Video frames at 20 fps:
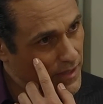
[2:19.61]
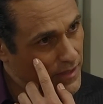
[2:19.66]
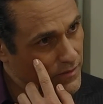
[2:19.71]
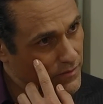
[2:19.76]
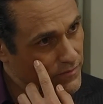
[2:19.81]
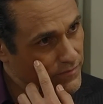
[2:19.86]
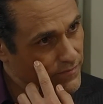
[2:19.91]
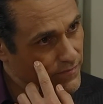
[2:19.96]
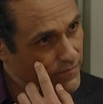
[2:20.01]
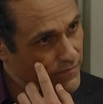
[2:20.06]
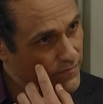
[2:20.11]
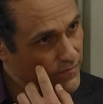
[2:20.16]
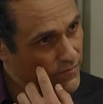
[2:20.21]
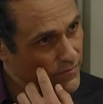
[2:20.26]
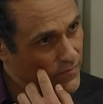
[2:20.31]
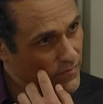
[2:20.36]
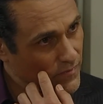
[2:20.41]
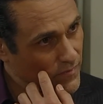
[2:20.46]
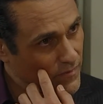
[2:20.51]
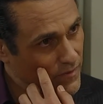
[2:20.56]
Michael?
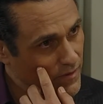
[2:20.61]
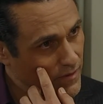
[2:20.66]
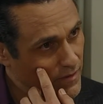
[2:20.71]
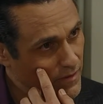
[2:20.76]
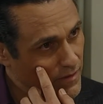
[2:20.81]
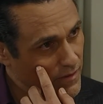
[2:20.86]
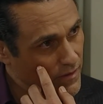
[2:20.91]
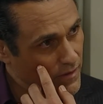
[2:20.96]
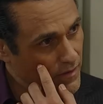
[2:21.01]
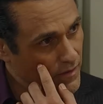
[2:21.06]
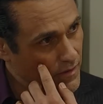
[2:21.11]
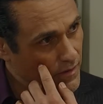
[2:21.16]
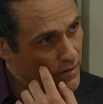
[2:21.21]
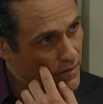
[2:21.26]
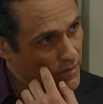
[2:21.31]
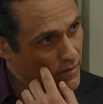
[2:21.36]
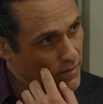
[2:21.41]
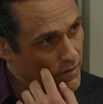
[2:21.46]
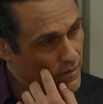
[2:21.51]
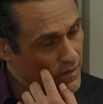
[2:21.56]

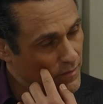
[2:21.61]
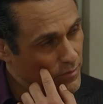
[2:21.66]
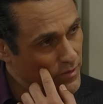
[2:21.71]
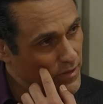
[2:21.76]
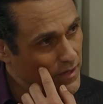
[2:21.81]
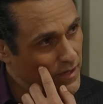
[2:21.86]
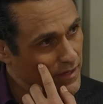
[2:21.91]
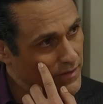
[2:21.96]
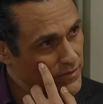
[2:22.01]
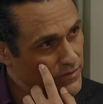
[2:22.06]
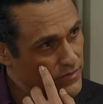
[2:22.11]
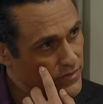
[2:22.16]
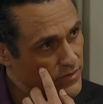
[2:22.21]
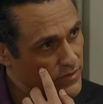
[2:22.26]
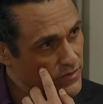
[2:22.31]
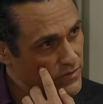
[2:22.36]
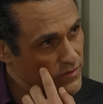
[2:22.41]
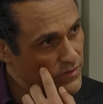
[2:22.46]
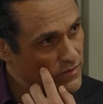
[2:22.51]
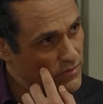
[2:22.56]
Yeah. Keep an eye on your
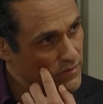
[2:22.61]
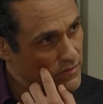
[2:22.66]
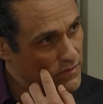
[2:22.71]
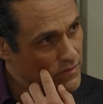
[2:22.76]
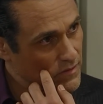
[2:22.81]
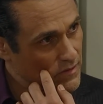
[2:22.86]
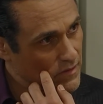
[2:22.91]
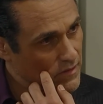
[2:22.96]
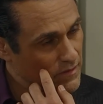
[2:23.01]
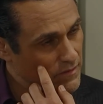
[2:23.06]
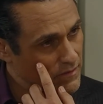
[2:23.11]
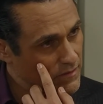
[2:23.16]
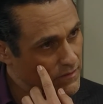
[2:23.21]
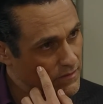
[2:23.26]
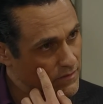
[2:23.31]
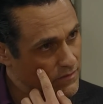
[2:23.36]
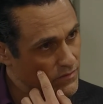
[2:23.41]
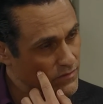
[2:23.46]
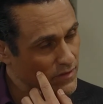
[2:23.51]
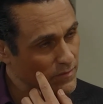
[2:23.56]
sister.
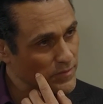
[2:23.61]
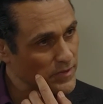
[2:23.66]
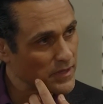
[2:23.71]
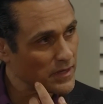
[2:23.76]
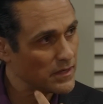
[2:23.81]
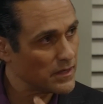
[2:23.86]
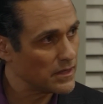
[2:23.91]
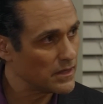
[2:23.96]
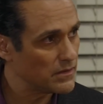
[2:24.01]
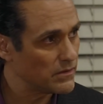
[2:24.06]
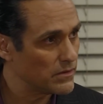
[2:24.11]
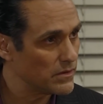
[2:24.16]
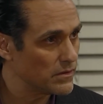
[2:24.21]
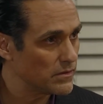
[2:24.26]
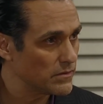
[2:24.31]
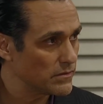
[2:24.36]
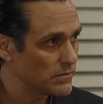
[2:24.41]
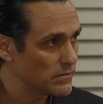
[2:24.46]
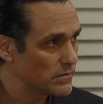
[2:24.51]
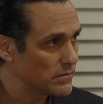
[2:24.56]
There's something I need to
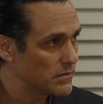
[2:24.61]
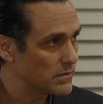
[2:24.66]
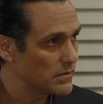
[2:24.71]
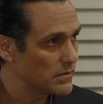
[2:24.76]
do.